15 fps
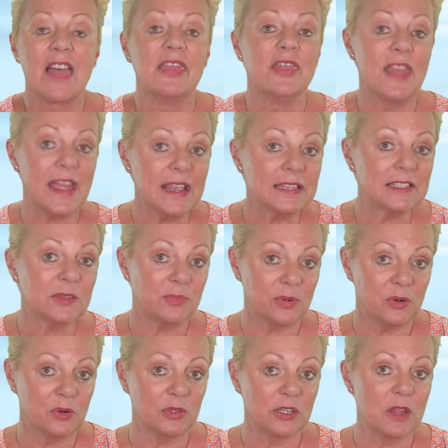their
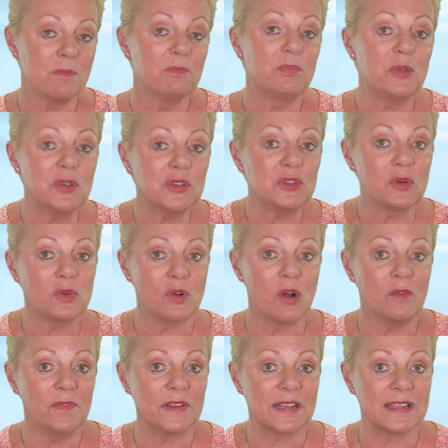support can boost your
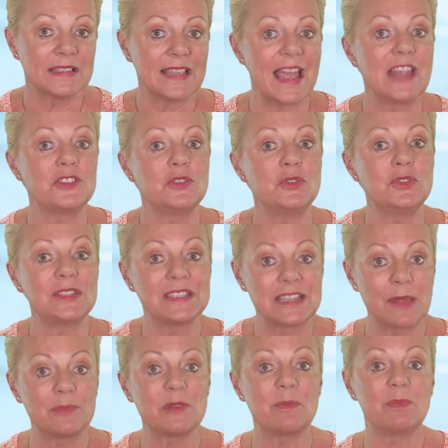confidence as you
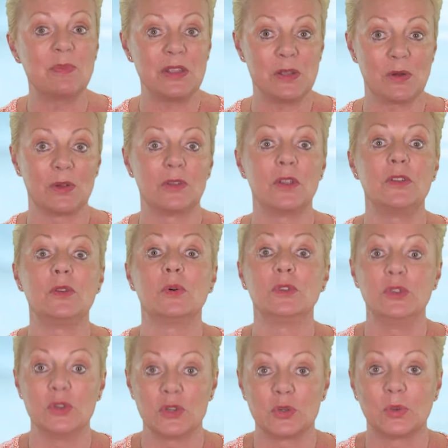step beyond your
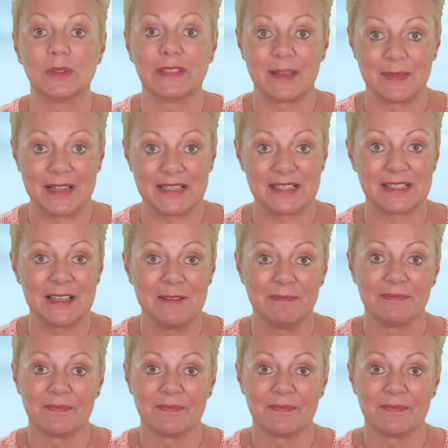usual limits.